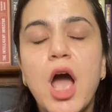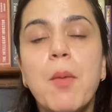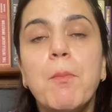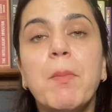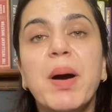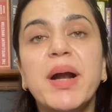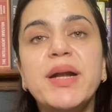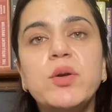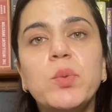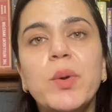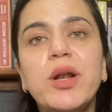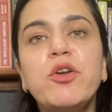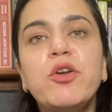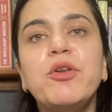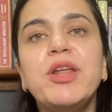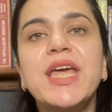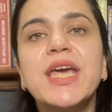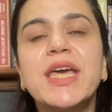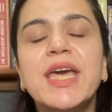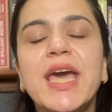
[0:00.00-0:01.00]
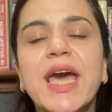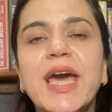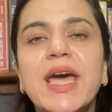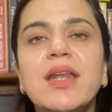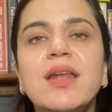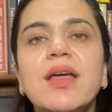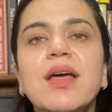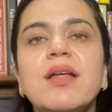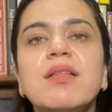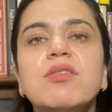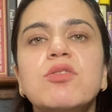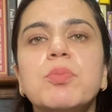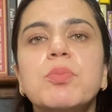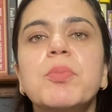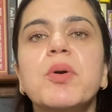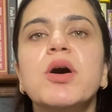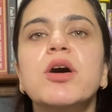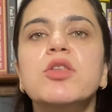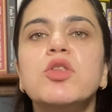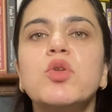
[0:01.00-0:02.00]
but will regain its
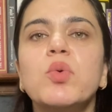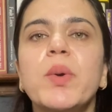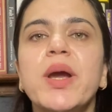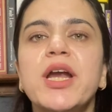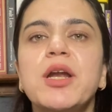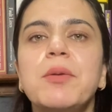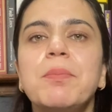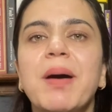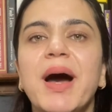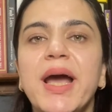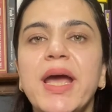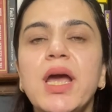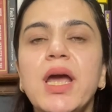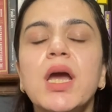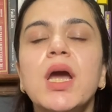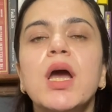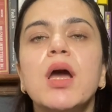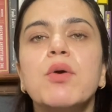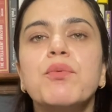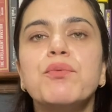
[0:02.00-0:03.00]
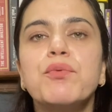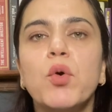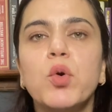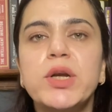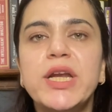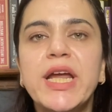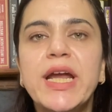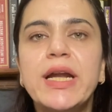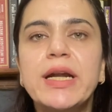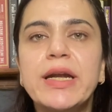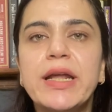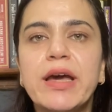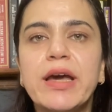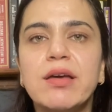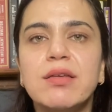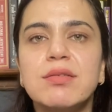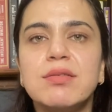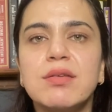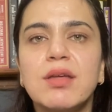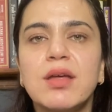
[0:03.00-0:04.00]
birth weight by 14
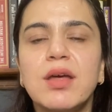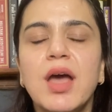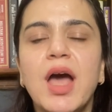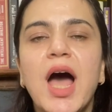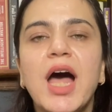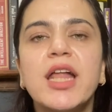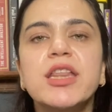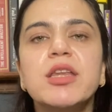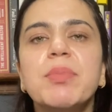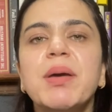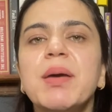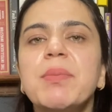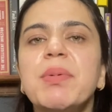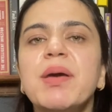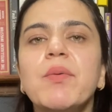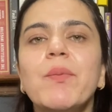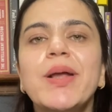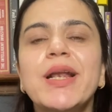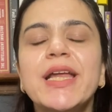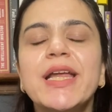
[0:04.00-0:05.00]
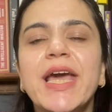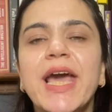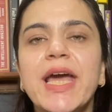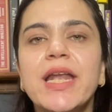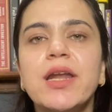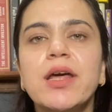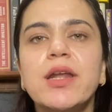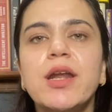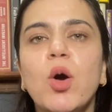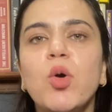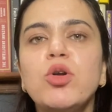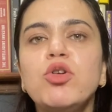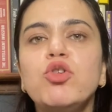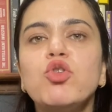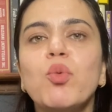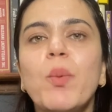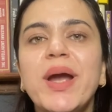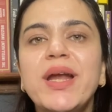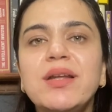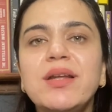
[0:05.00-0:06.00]
days. And the baby will gain around
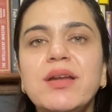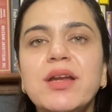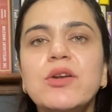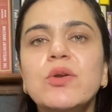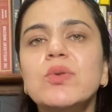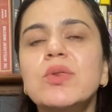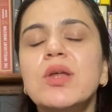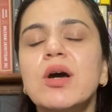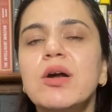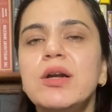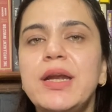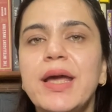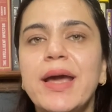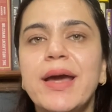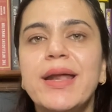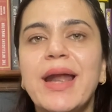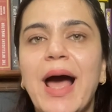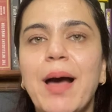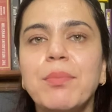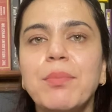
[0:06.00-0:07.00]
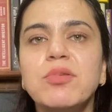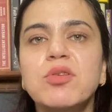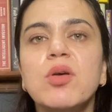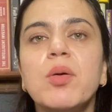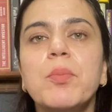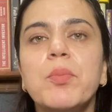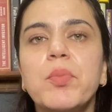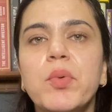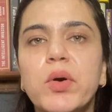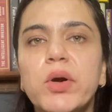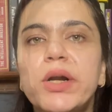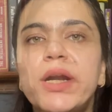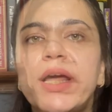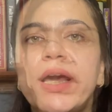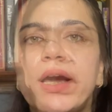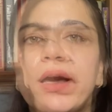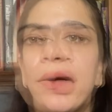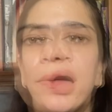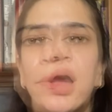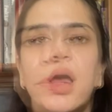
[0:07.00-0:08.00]
20 to 30 grams per
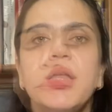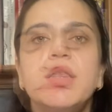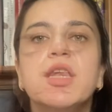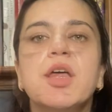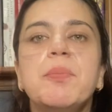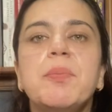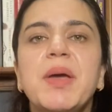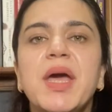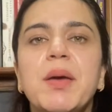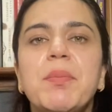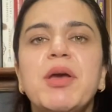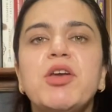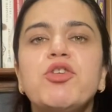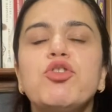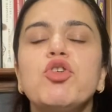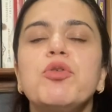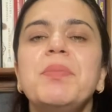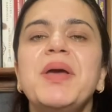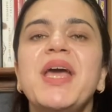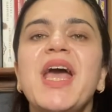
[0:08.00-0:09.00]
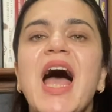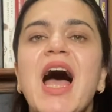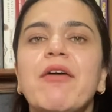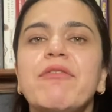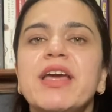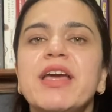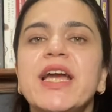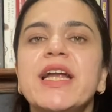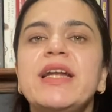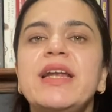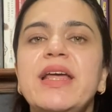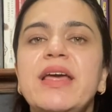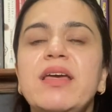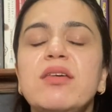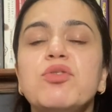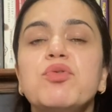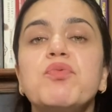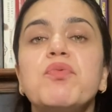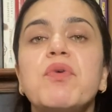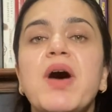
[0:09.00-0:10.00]
day. The baby should be having at
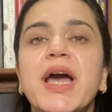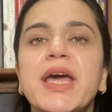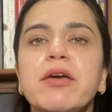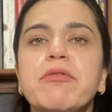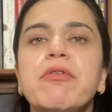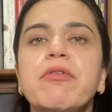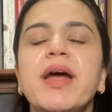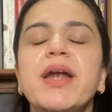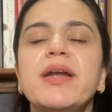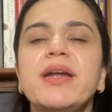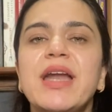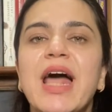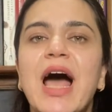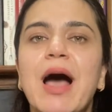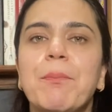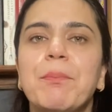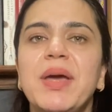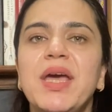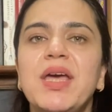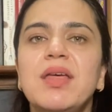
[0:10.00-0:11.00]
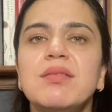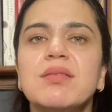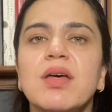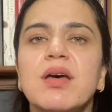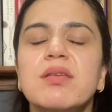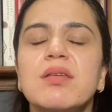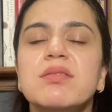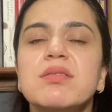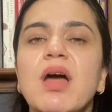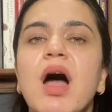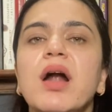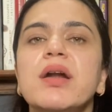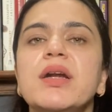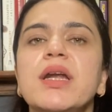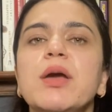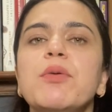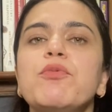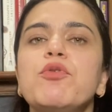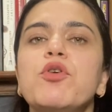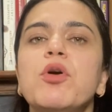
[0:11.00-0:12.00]
least 5 wet nappies
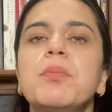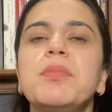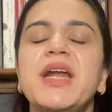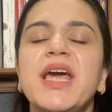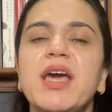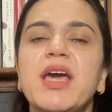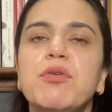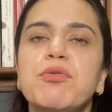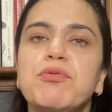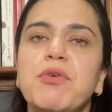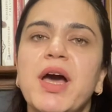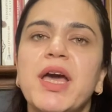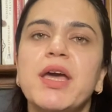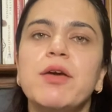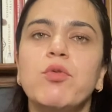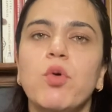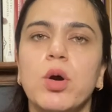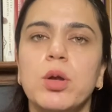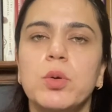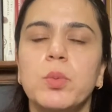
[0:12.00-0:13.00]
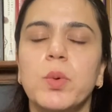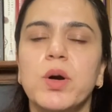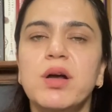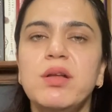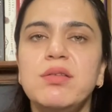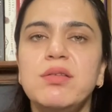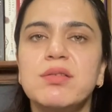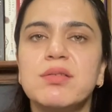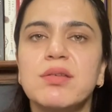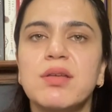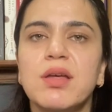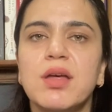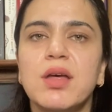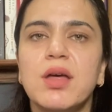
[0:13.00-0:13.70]
starting from day 5 onwards.